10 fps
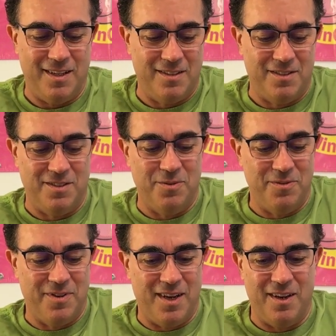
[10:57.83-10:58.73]
so
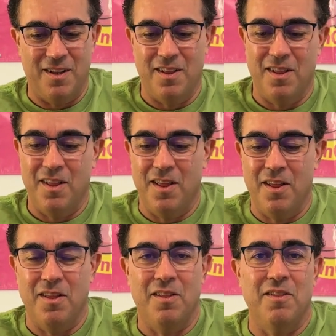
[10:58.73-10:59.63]
we've got
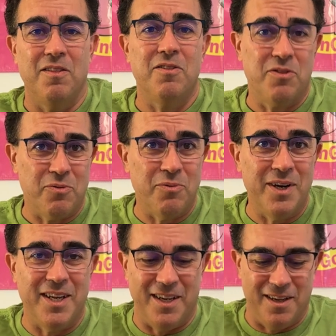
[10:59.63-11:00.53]

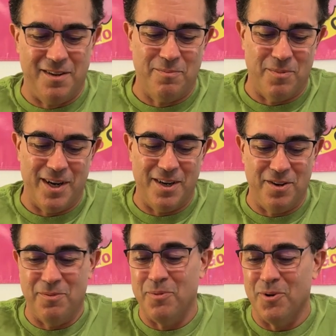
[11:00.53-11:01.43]
3 brand
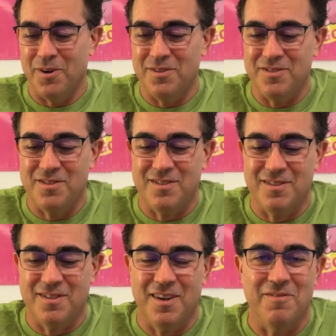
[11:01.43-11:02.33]
new boards
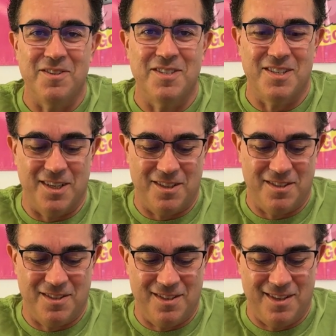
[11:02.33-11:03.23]
of the
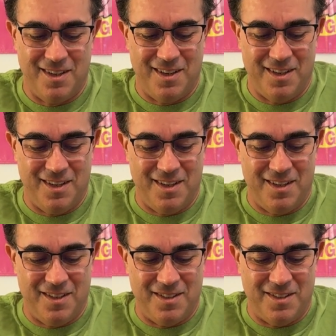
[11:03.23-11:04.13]
6.
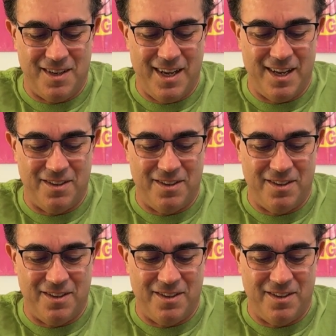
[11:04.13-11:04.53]
Now